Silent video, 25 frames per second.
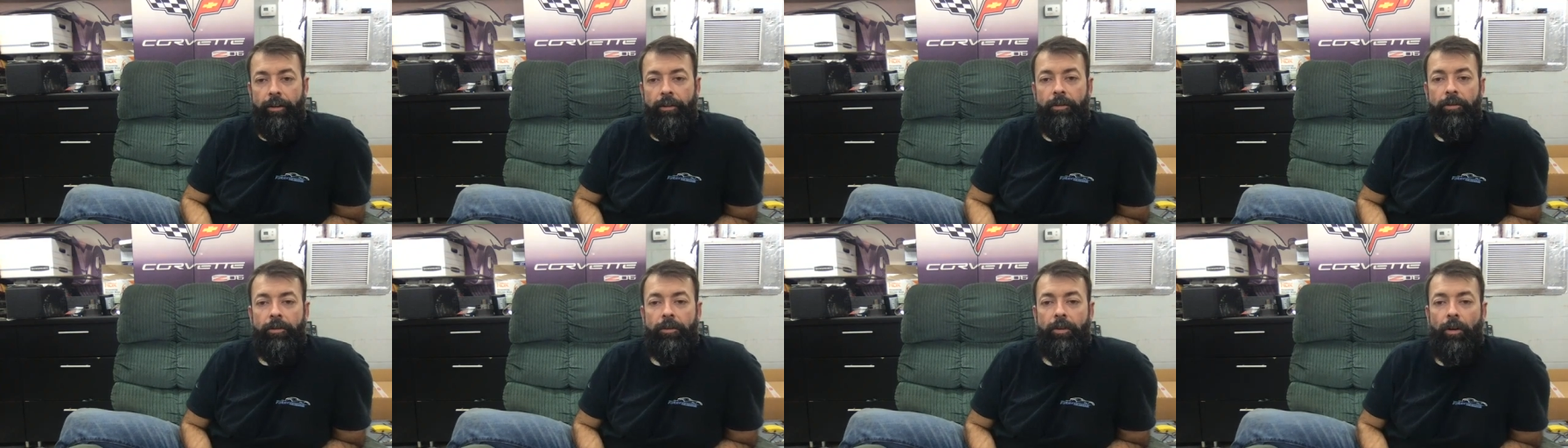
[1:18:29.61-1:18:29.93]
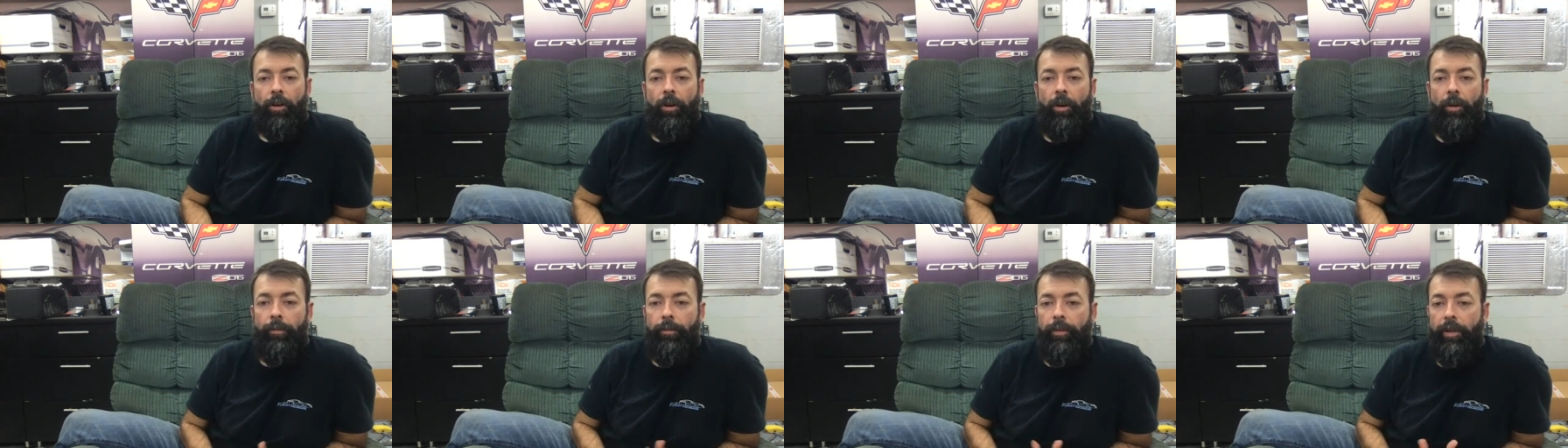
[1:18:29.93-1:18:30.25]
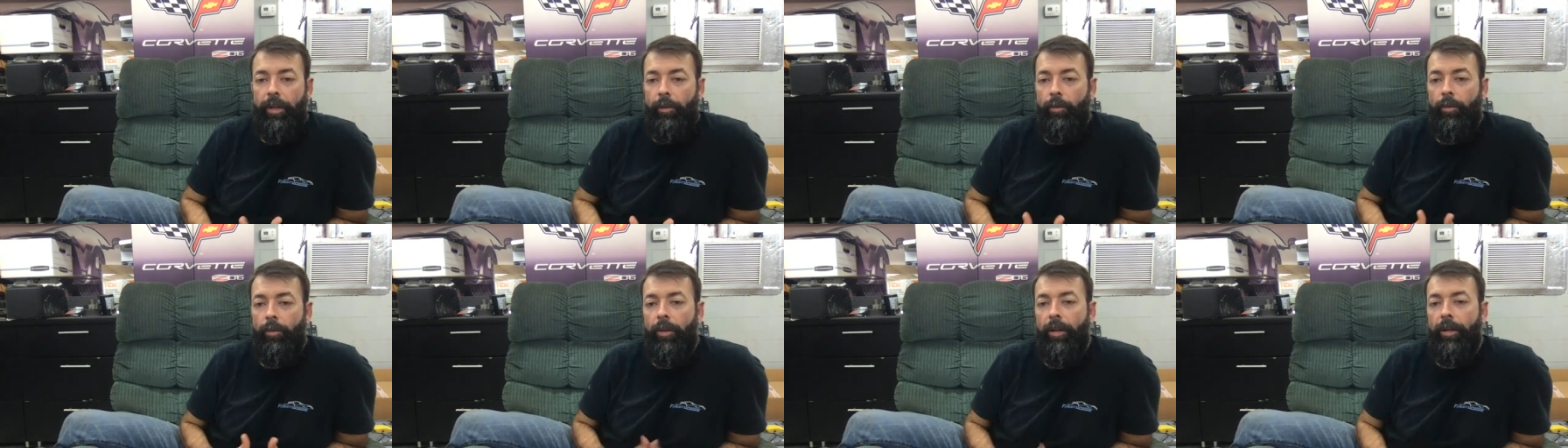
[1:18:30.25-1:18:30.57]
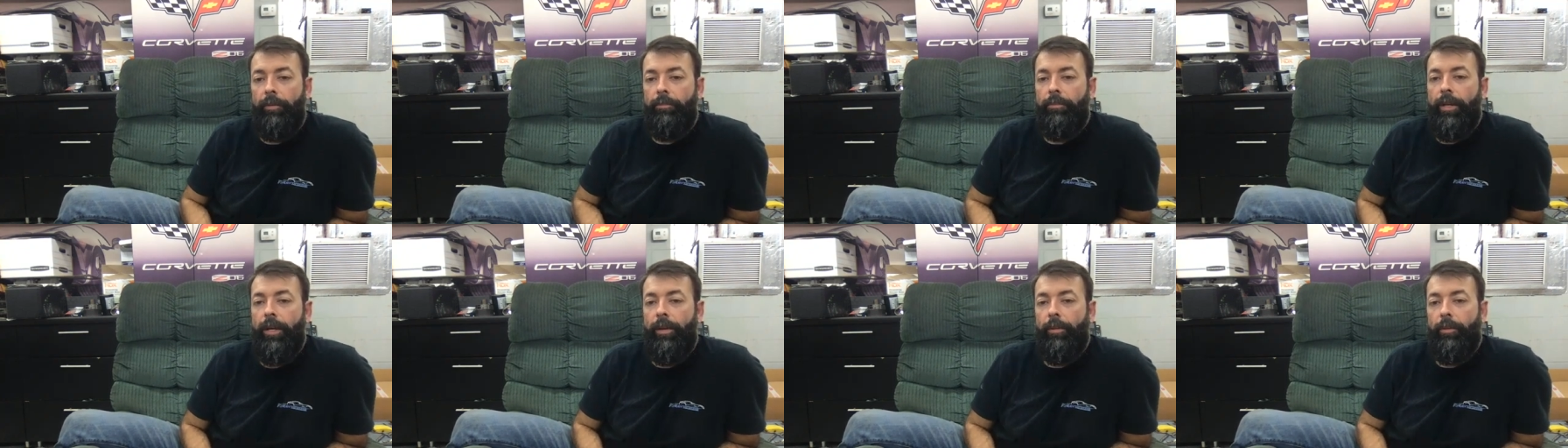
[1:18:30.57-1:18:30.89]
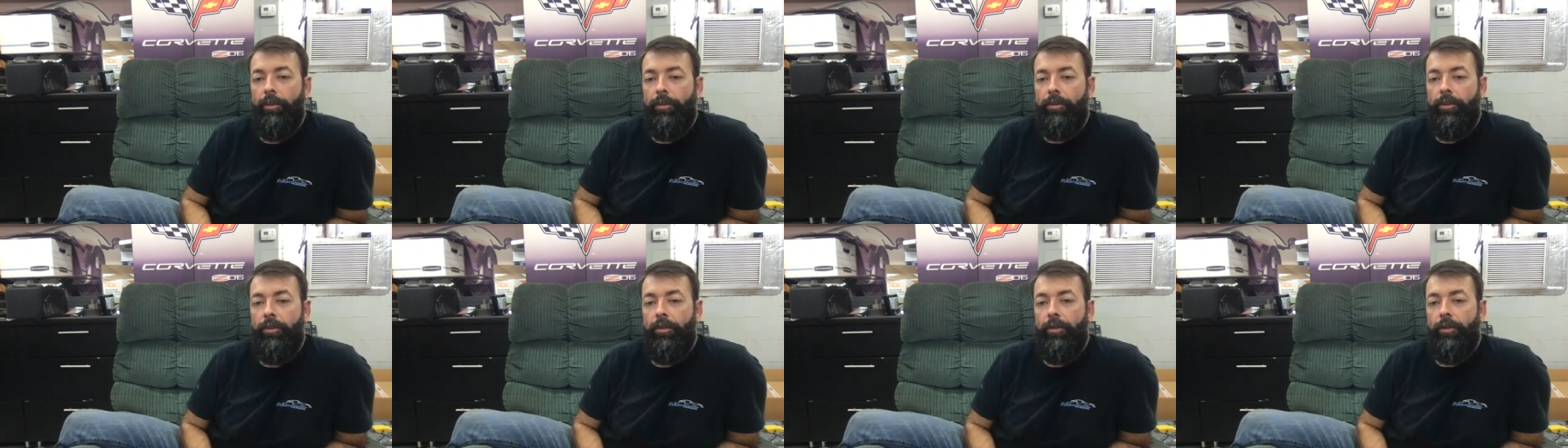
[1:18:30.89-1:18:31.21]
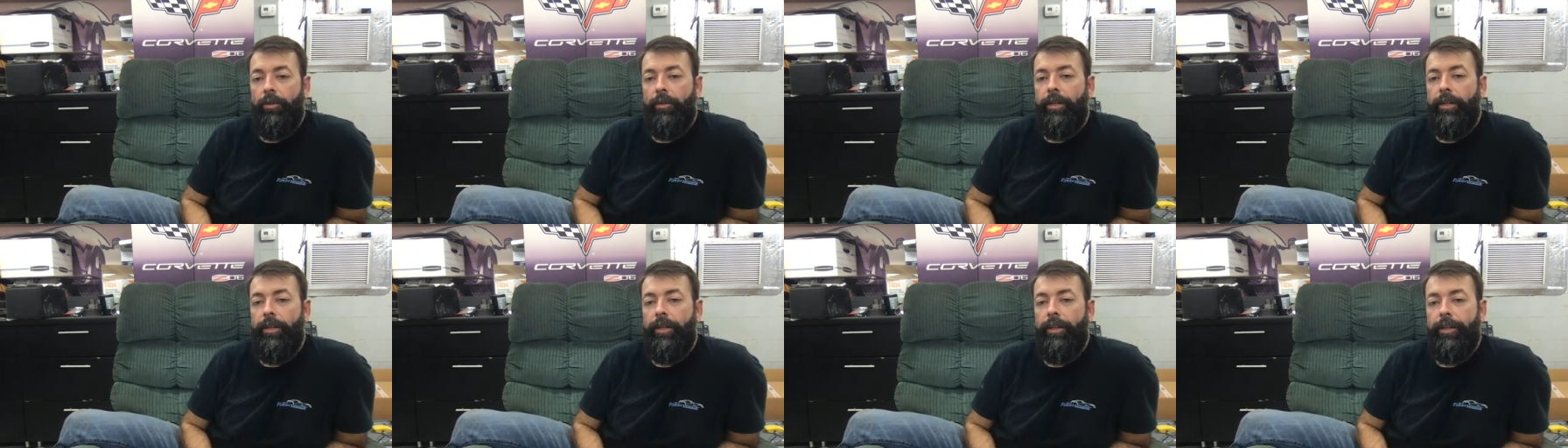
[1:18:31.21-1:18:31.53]
So hopefully we'll be able
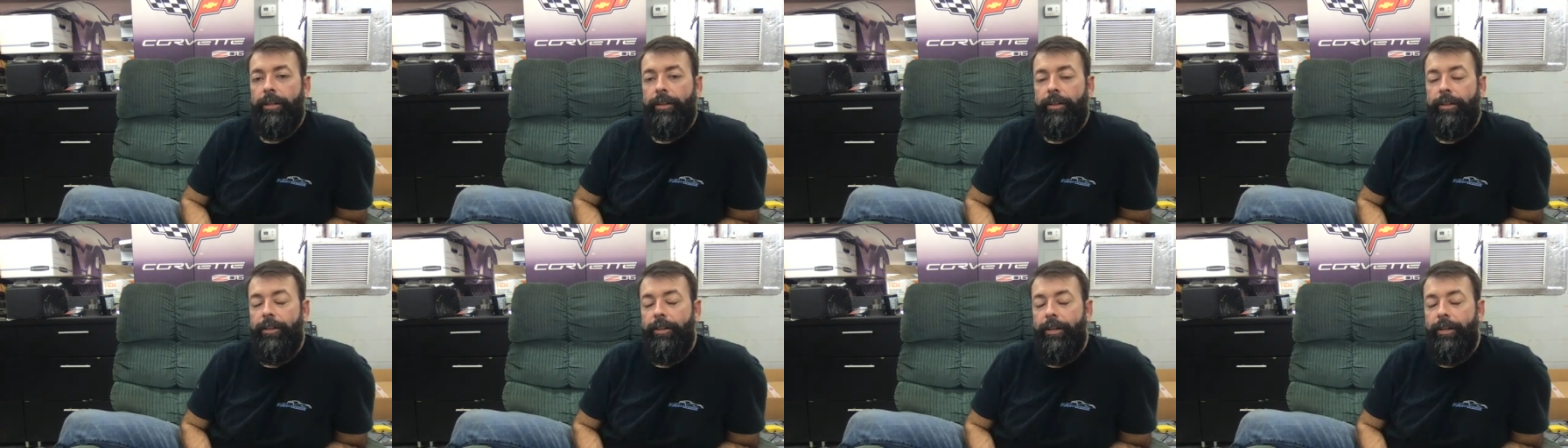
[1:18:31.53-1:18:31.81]
to